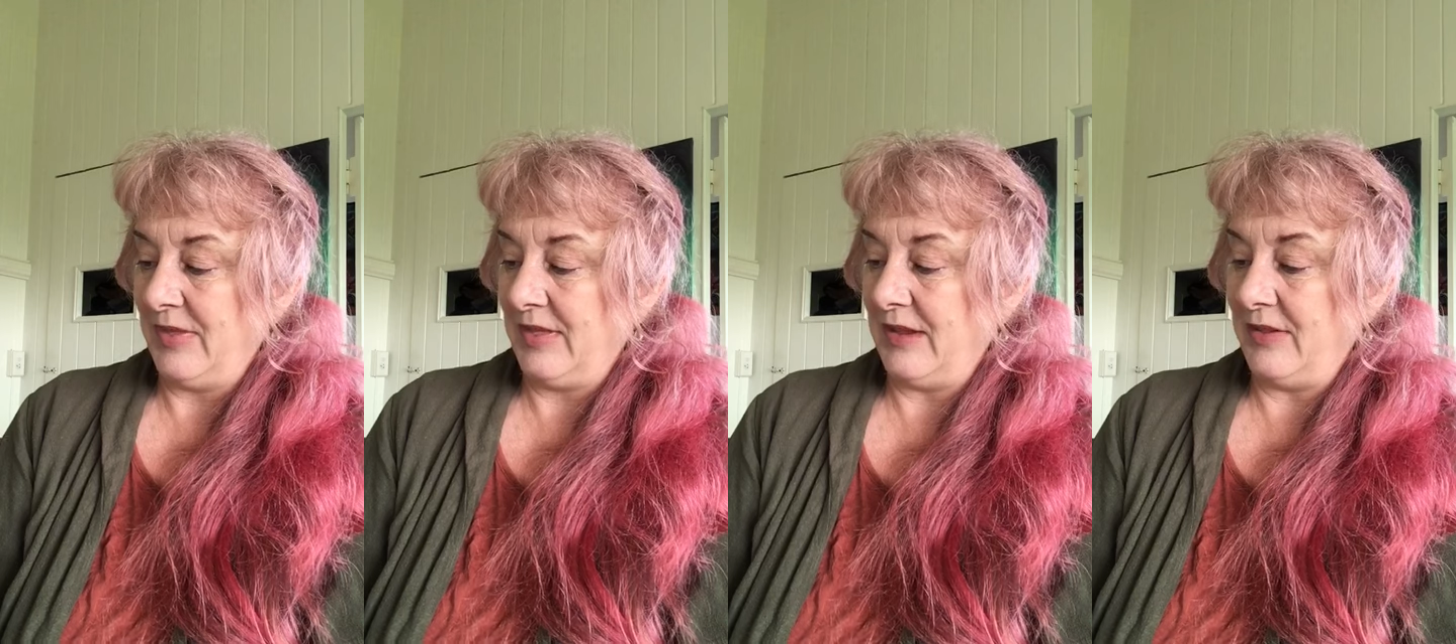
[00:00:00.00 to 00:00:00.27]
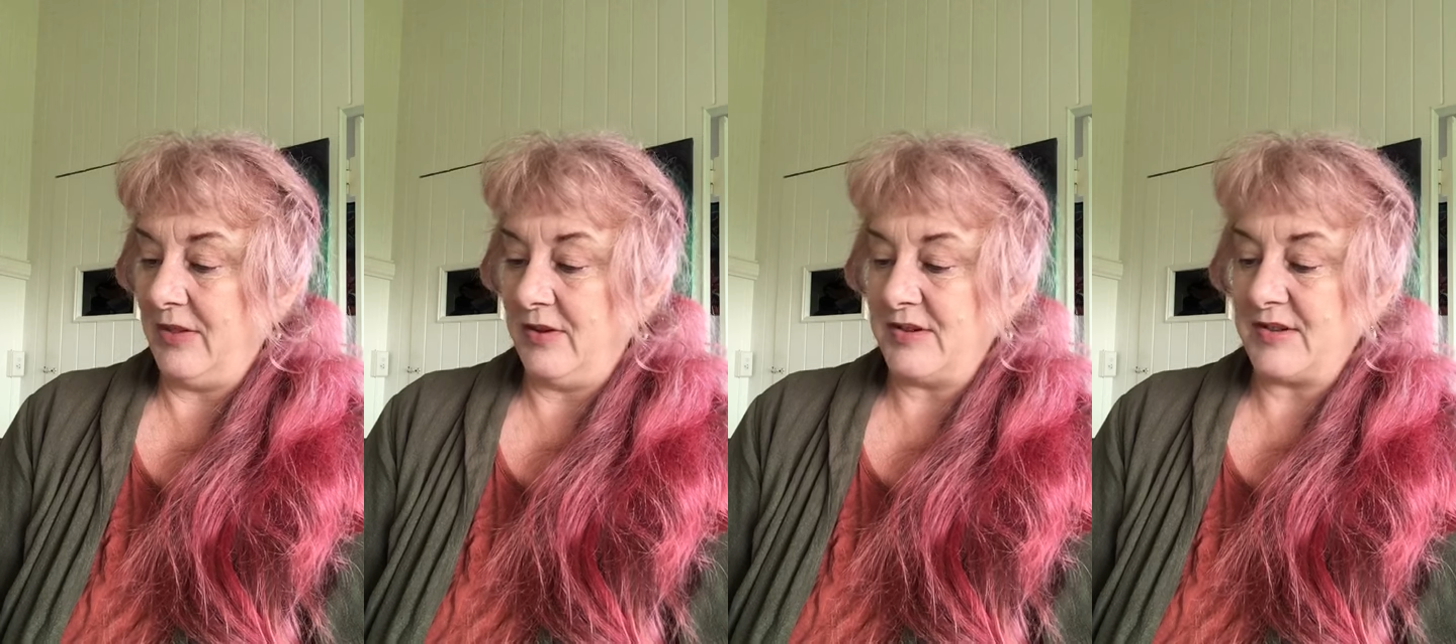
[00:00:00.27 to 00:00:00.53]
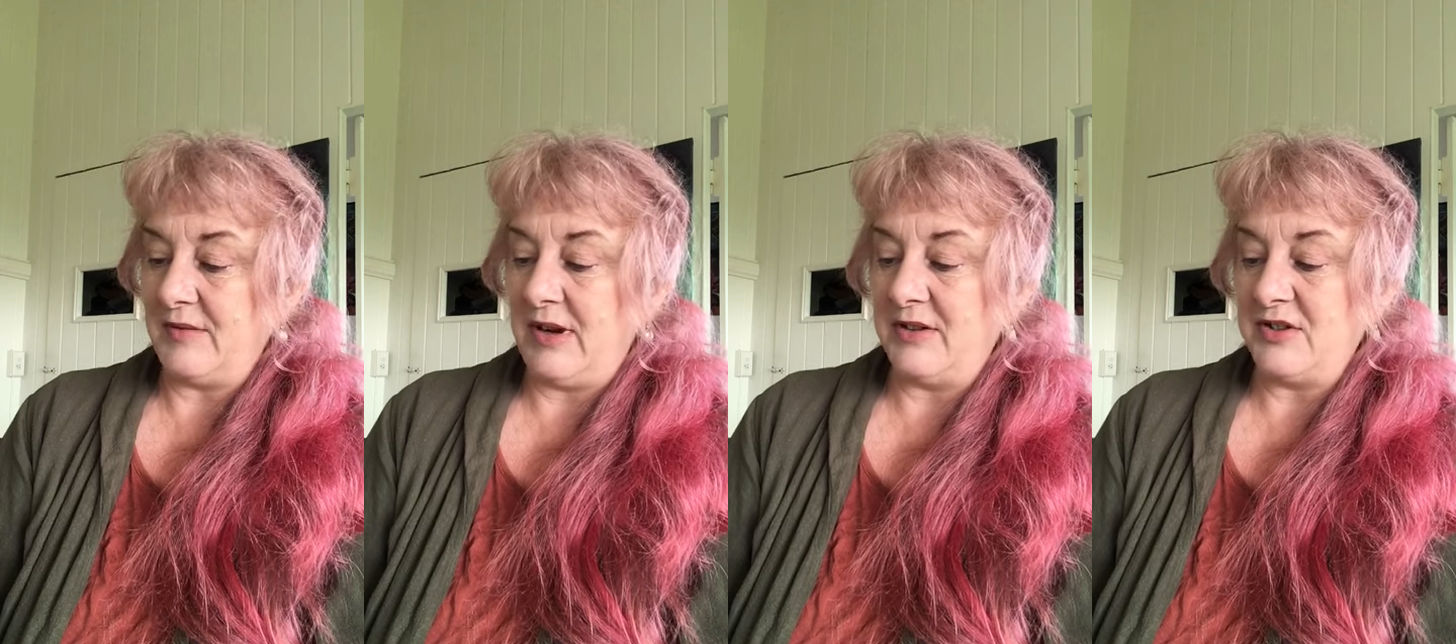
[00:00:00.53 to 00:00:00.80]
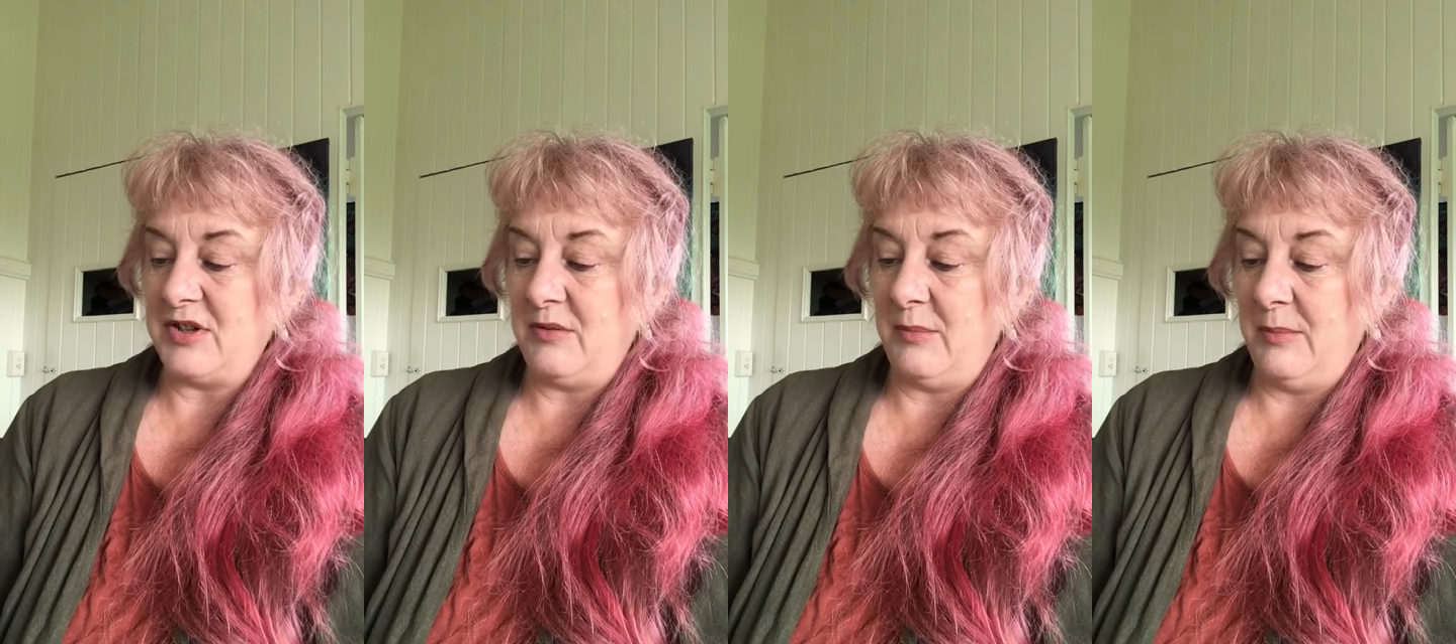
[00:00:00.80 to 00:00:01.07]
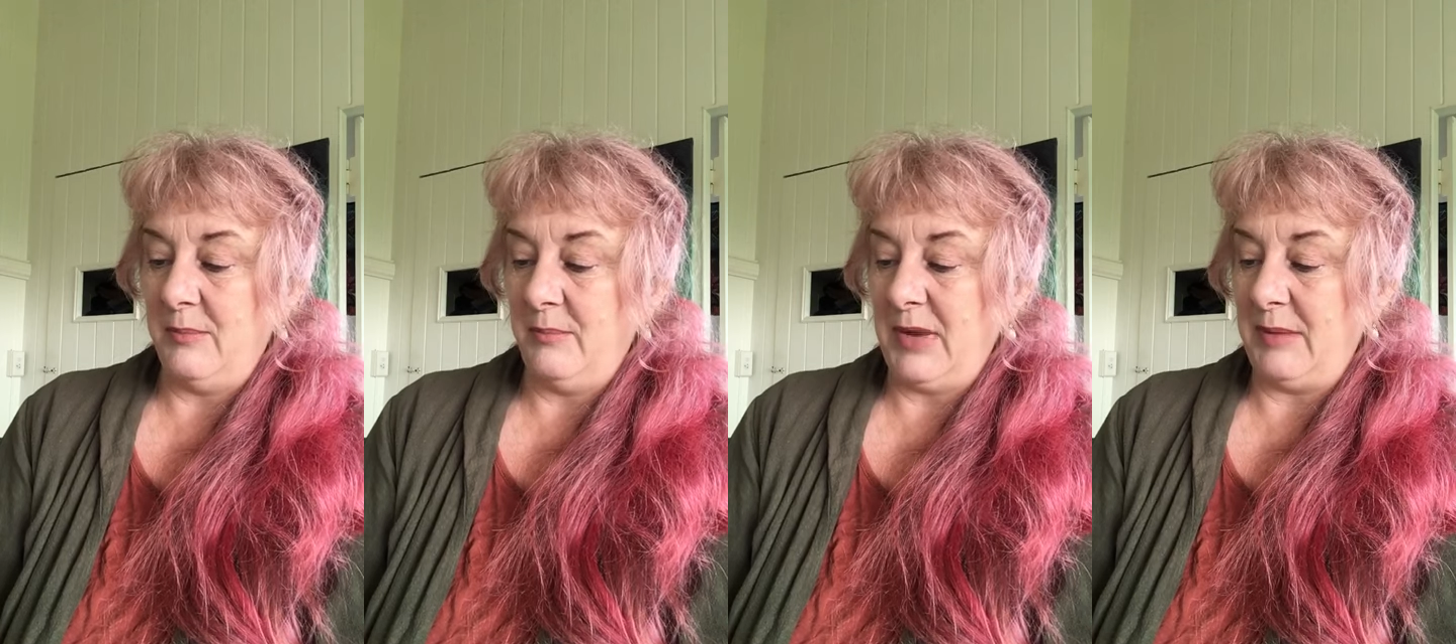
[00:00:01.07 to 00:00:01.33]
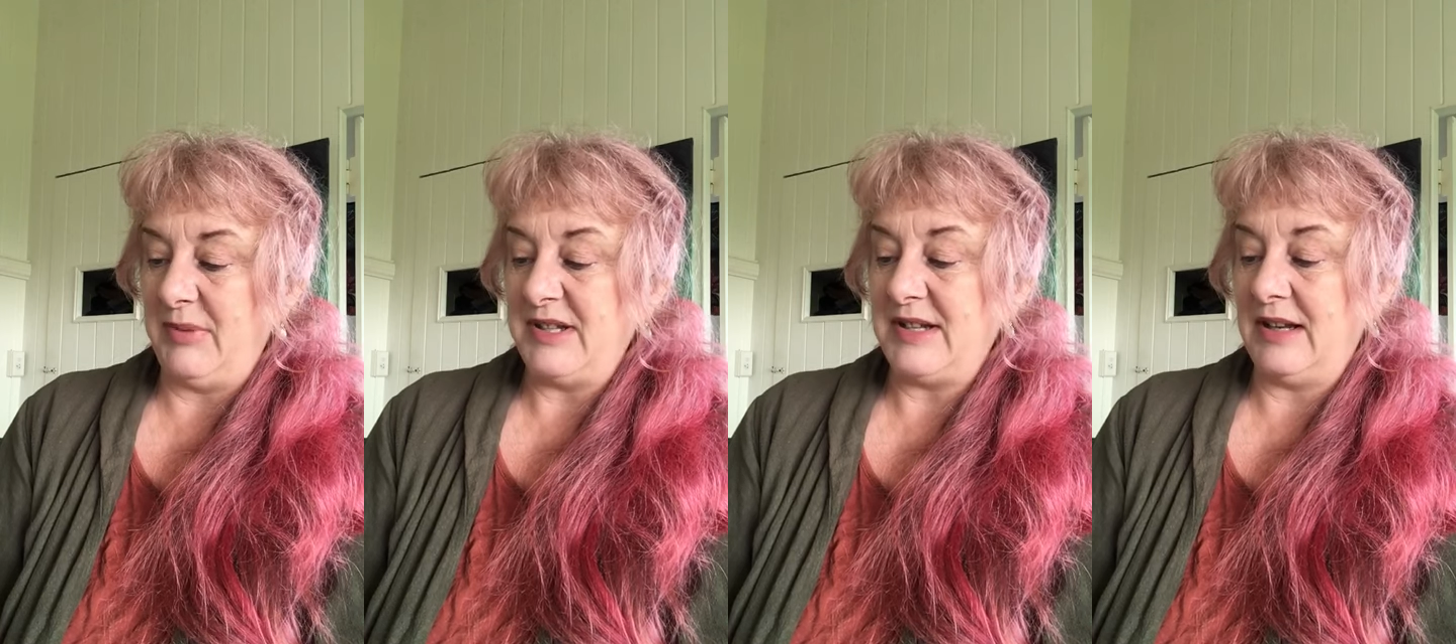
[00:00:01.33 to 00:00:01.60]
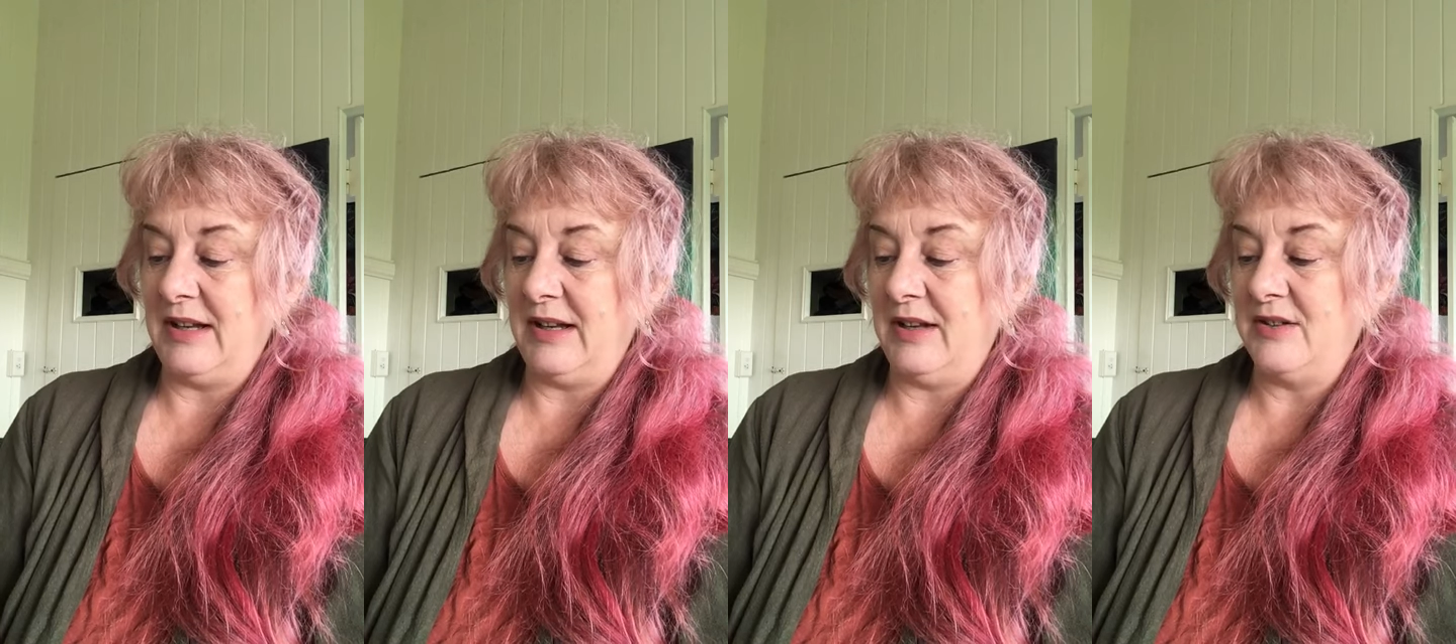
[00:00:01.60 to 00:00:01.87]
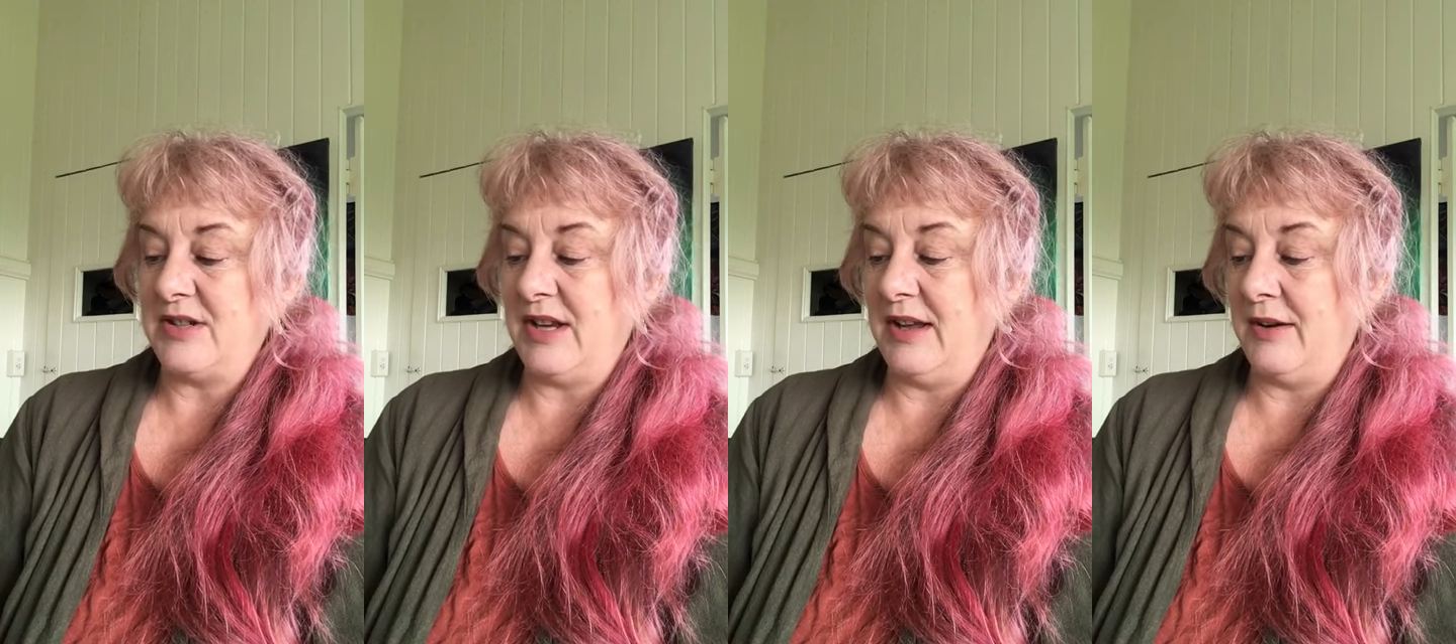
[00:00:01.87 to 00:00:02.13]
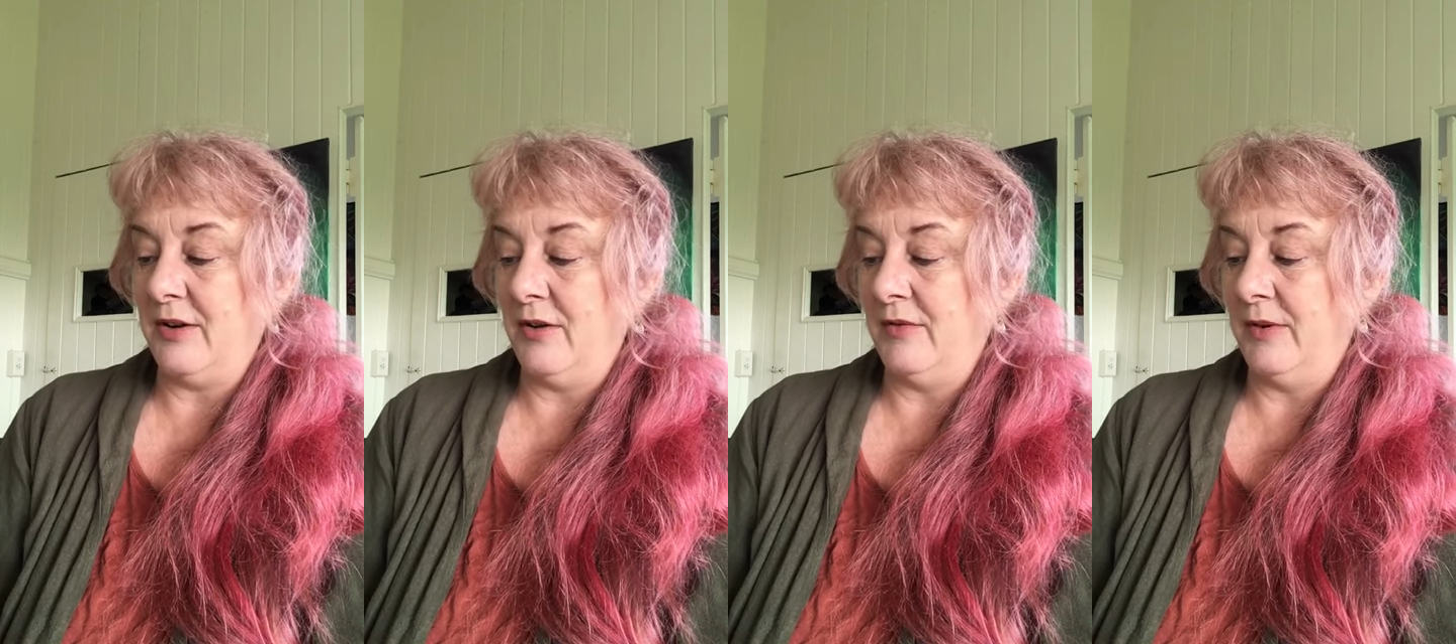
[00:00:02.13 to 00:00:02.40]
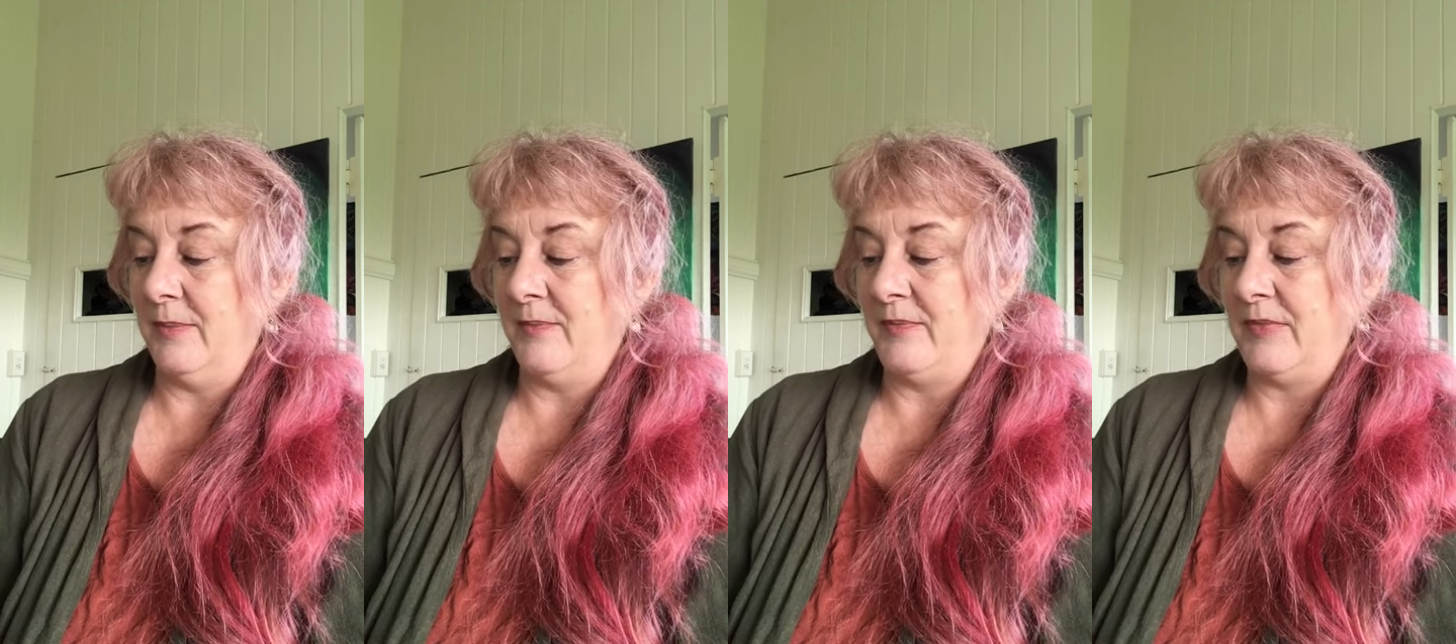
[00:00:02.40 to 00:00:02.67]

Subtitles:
that those around you may be telling you to get over.